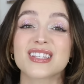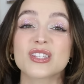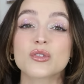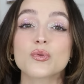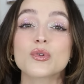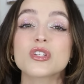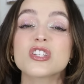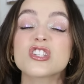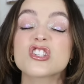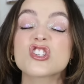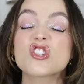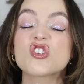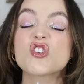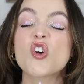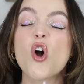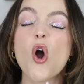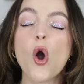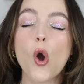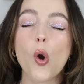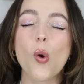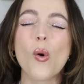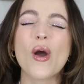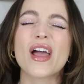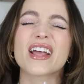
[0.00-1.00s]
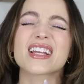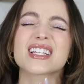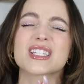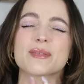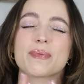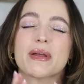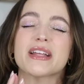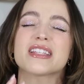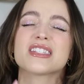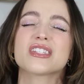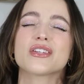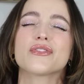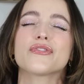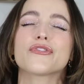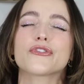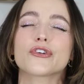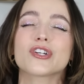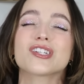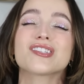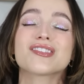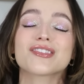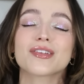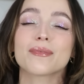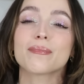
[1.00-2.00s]
this was so expensive for
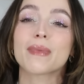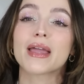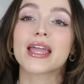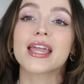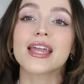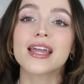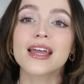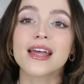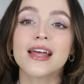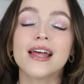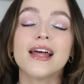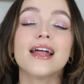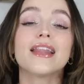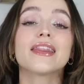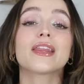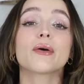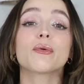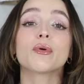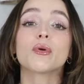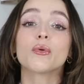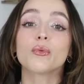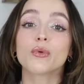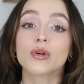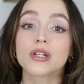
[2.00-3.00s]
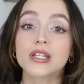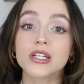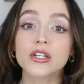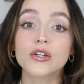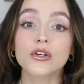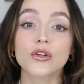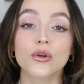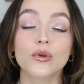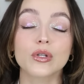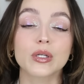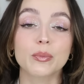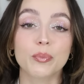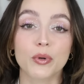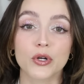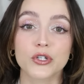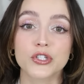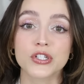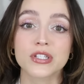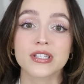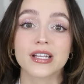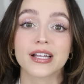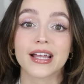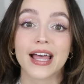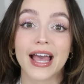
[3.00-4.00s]
us to make that we really could only
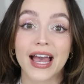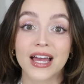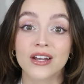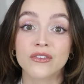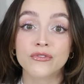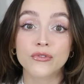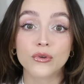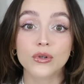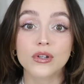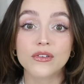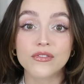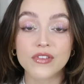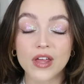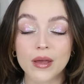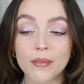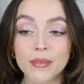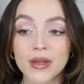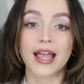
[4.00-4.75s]
purchase like a handful of them.